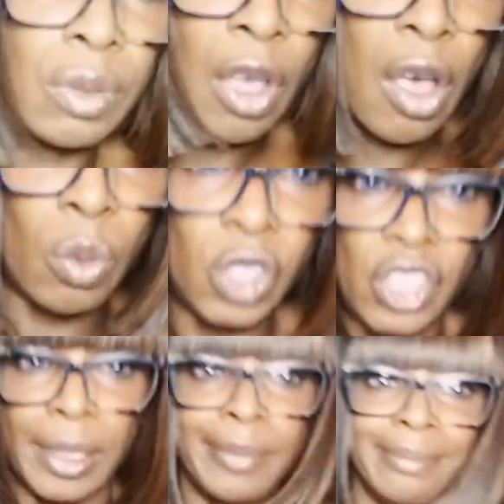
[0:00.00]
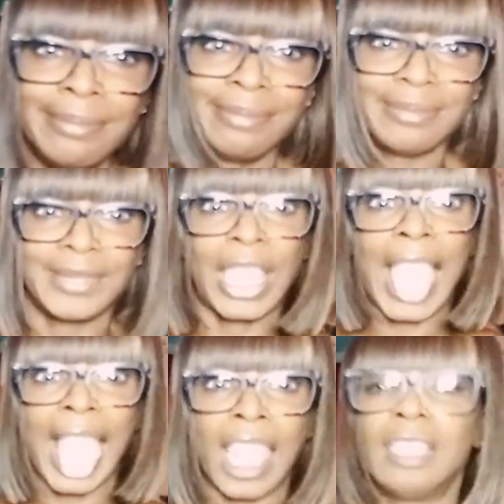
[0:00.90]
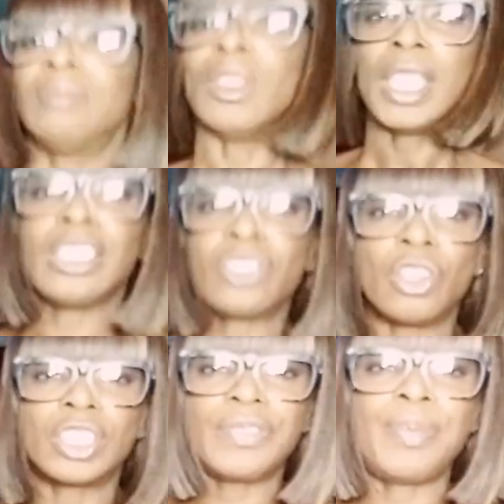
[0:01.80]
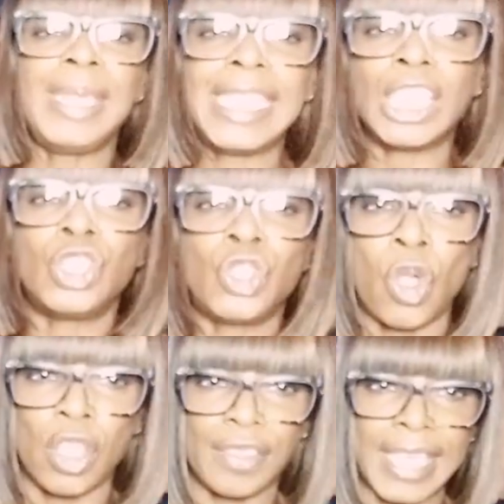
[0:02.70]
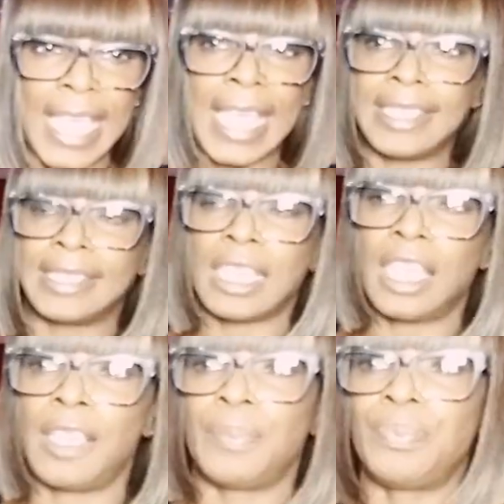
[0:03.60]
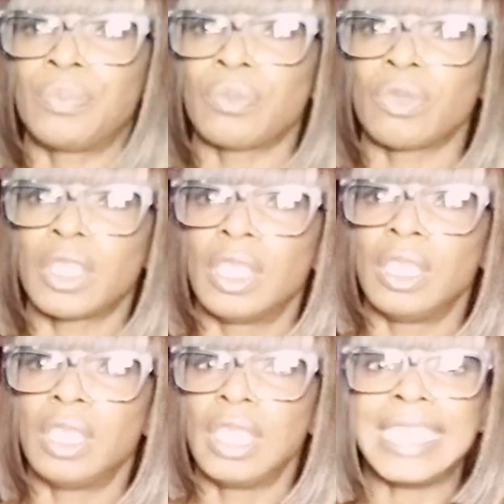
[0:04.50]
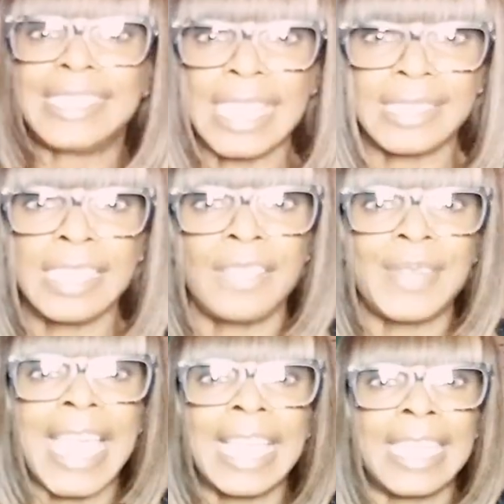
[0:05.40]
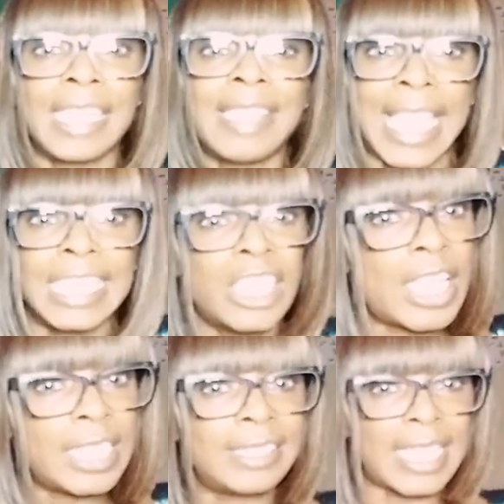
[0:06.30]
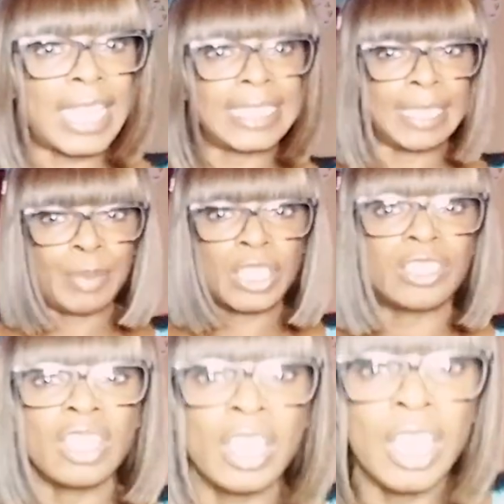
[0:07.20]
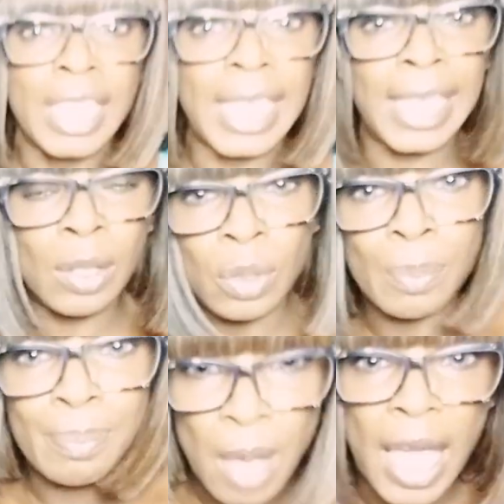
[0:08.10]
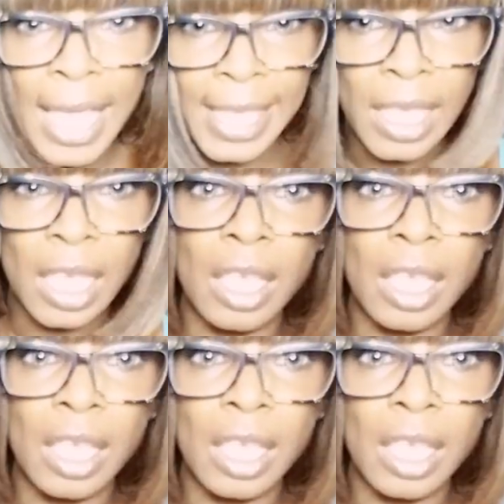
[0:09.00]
Oh shit. It's not good for me to get a dog that has is sensitive and has anxiety, because my